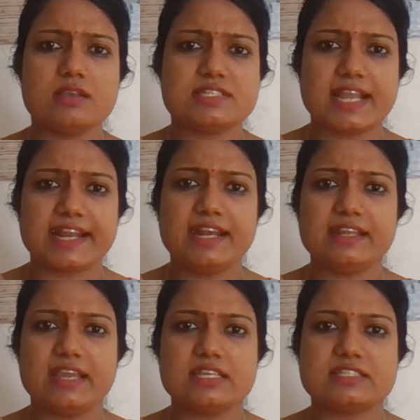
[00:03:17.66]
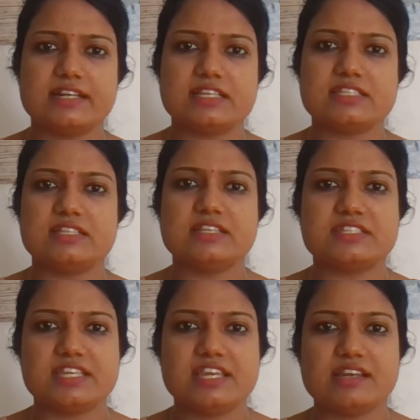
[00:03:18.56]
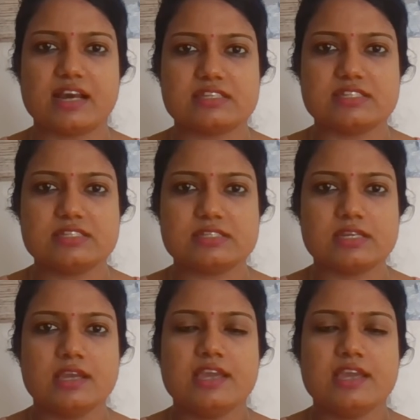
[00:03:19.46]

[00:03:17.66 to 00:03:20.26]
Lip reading: Second case, that is in the sea grasses.